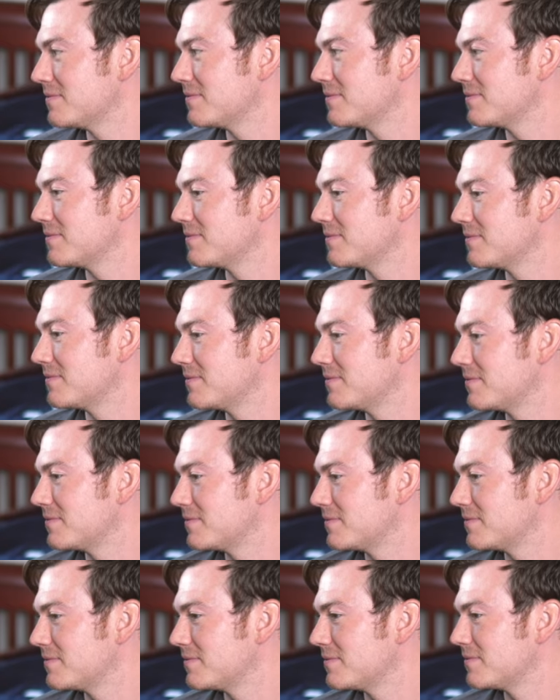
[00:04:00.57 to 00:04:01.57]

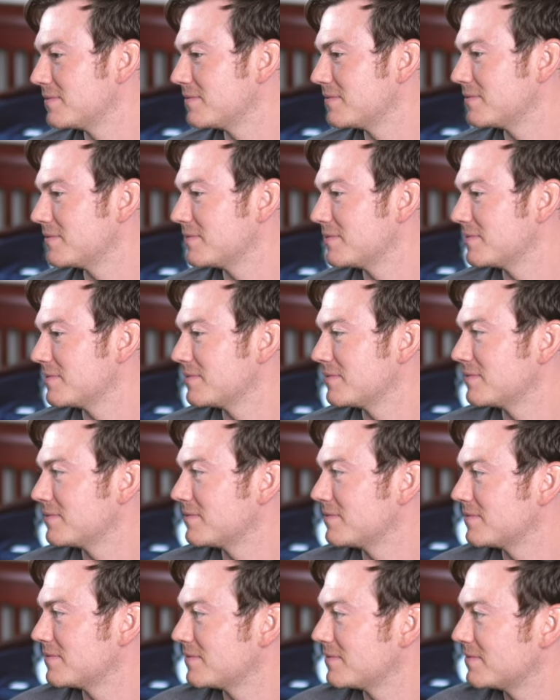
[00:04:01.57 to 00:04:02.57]

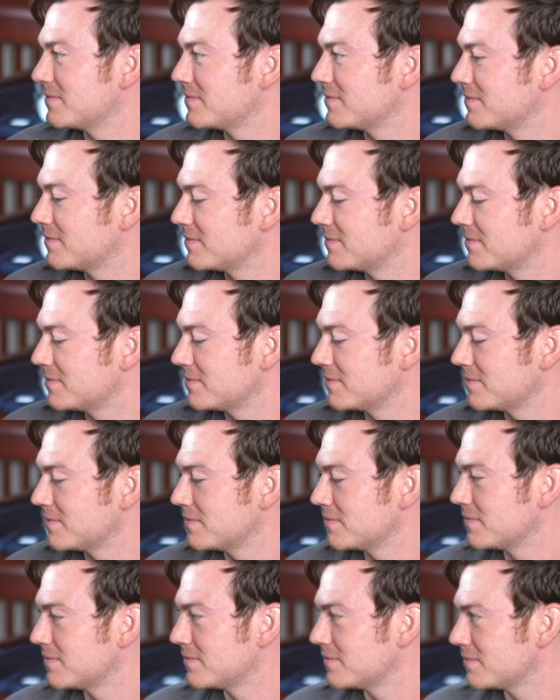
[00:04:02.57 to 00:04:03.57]

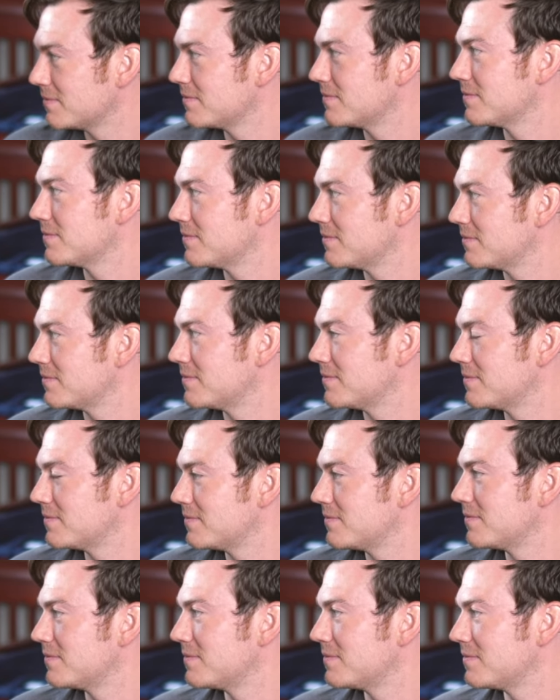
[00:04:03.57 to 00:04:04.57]
(not speaking)